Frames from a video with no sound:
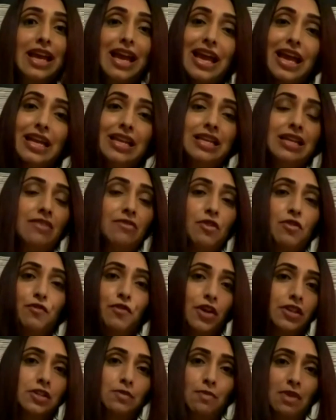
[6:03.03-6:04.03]
any of the
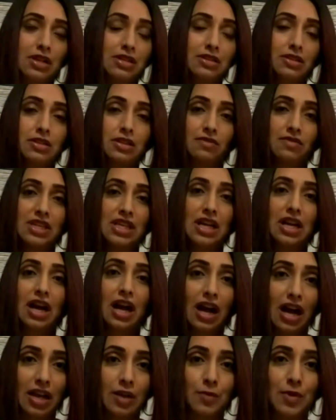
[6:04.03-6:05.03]
fundamentals of the
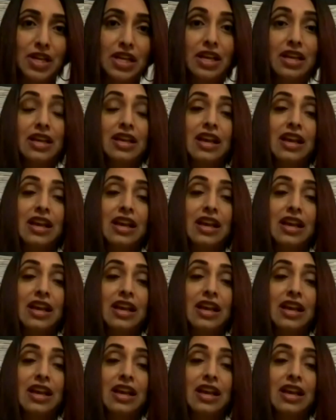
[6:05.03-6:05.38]
economy,